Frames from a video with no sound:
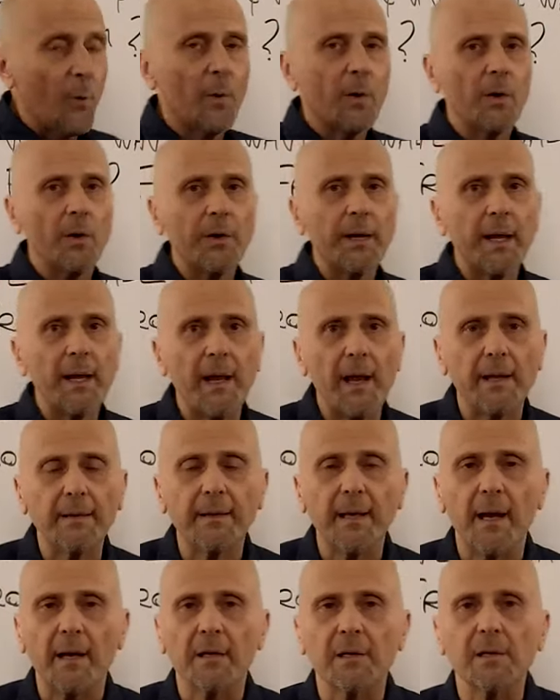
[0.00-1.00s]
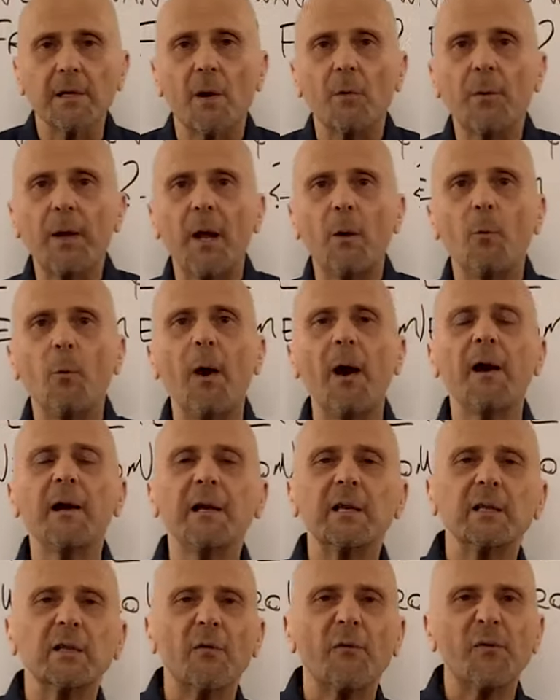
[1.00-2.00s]
we're looking at that and say, okay, where
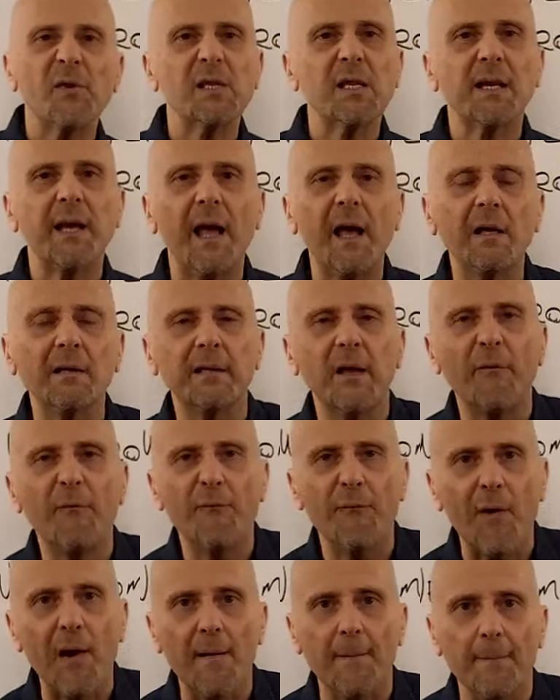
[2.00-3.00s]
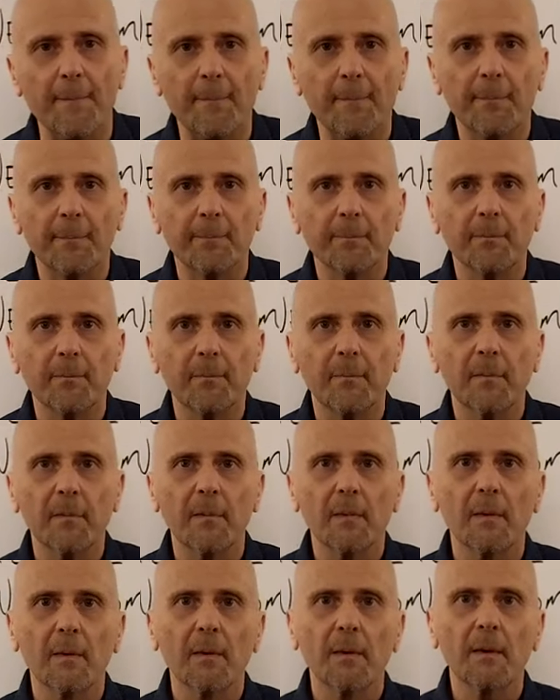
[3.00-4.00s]
is the physicality from?
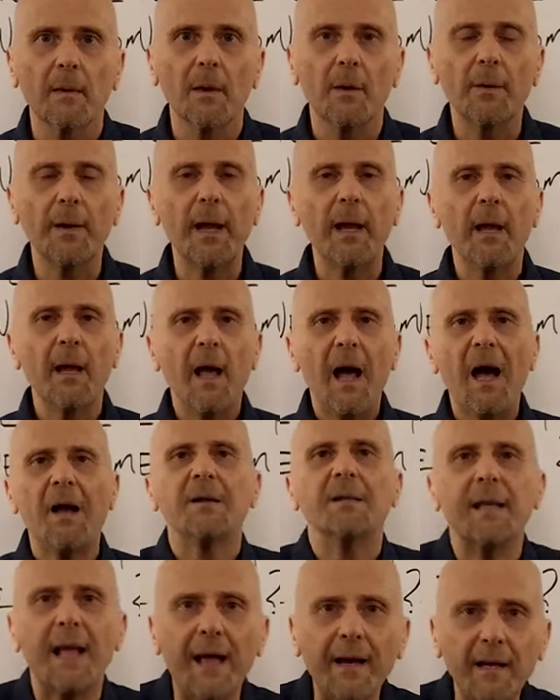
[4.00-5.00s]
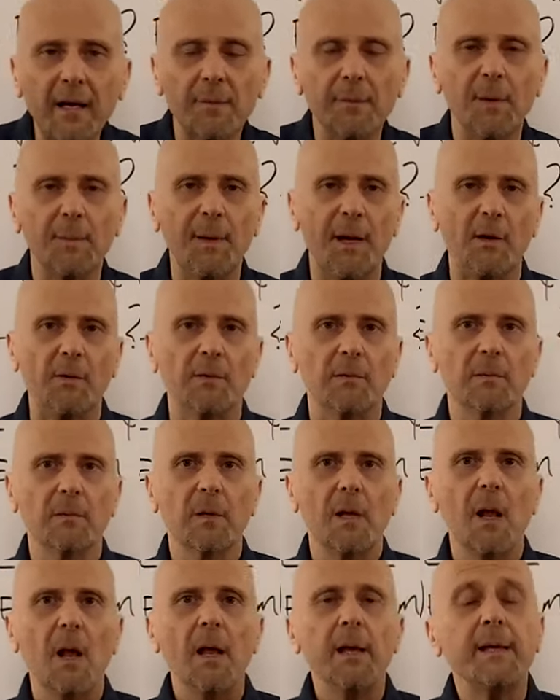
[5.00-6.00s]
Okay? How does that come about?
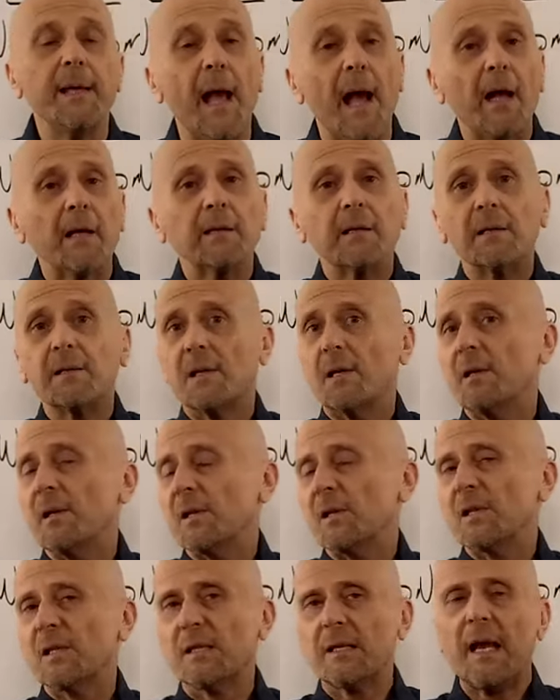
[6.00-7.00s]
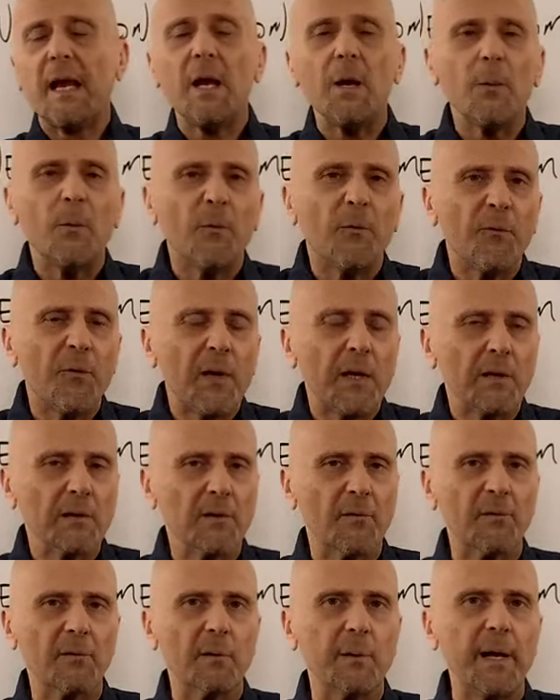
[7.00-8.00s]
Yes, it's in the same field
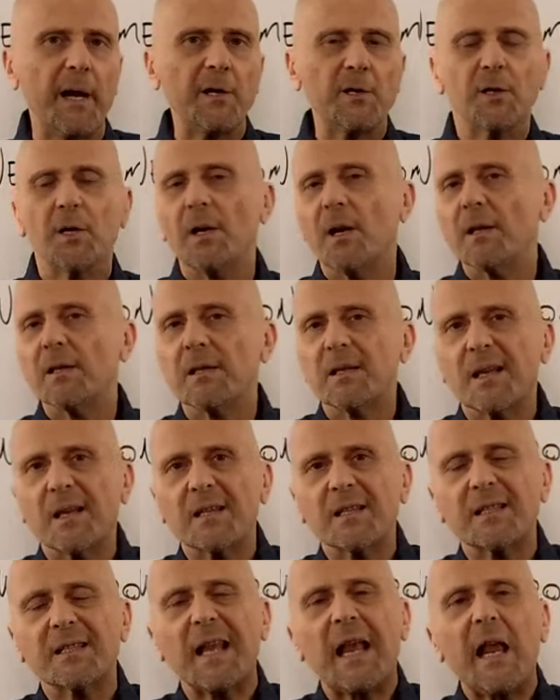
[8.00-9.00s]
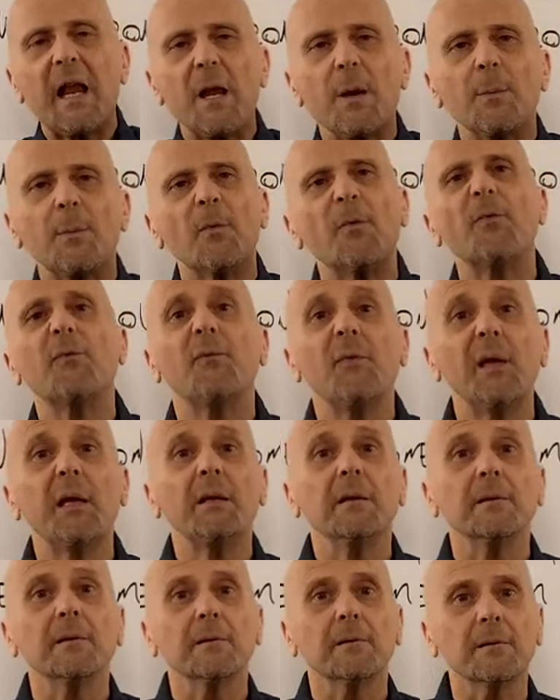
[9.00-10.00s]
of creation, it's the same
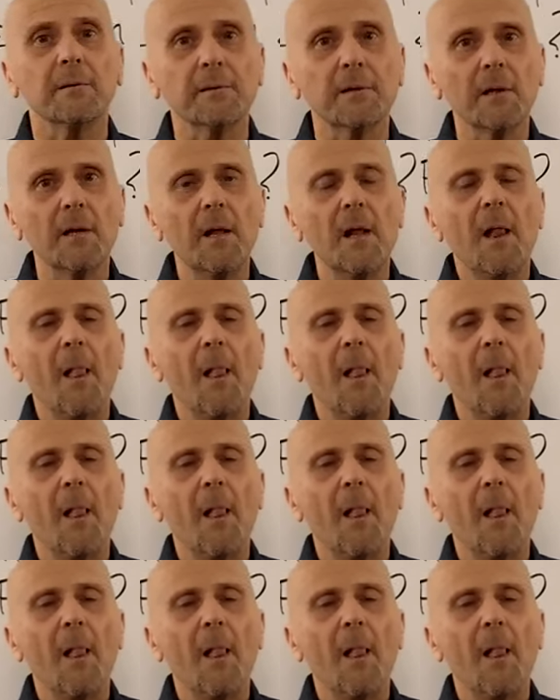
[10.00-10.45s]
field,